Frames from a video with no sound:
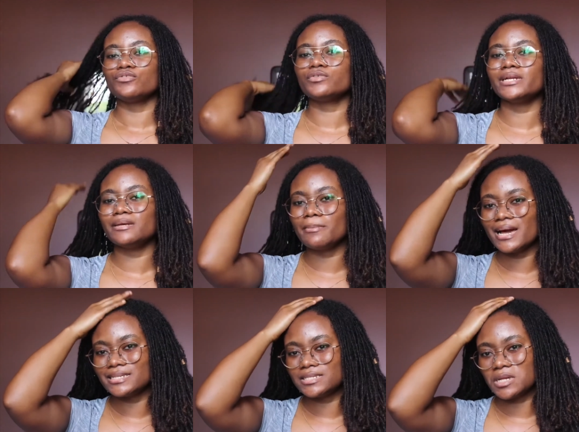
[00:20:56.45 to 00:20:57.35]
run it
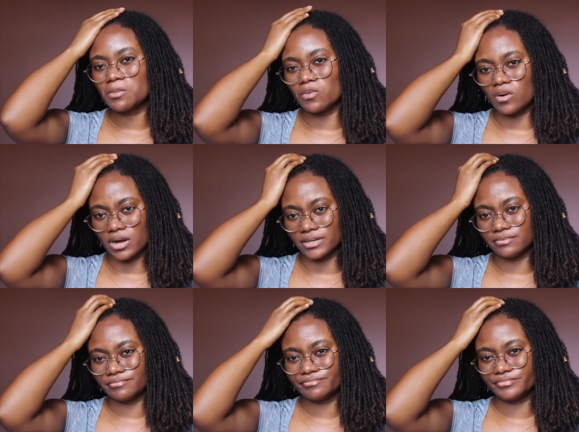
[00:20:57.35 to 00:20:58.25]
by
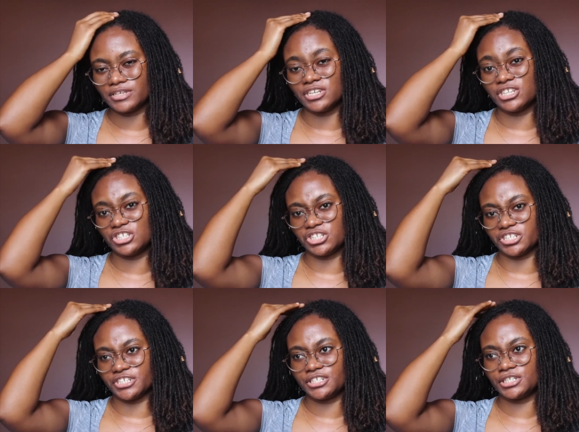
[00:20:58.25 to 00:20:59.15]
someone in your
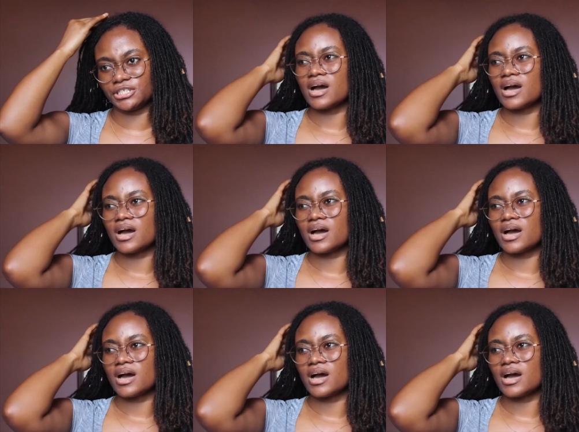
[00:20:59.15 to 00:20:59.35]
church.